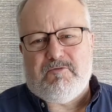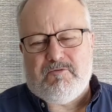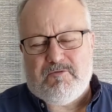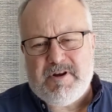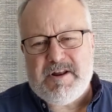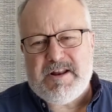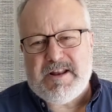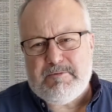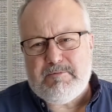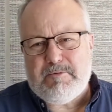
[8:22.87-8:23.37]

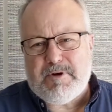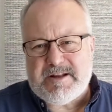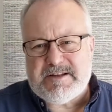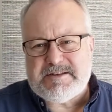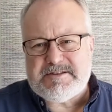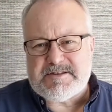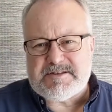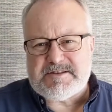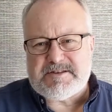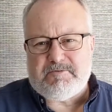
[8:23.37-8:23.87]
really wanting
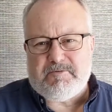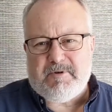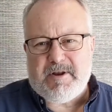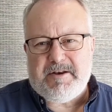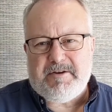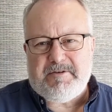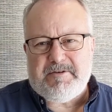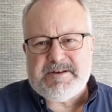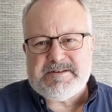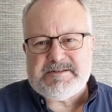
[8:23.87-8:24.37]
to
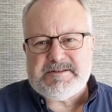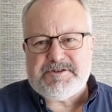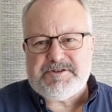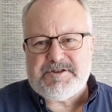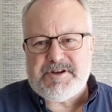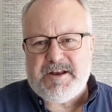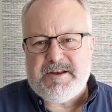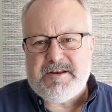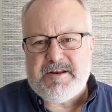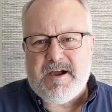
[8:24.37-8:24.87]
surrender his
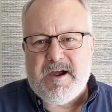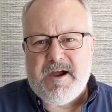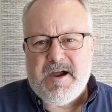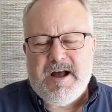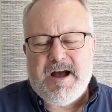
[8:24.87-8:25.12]
agenda.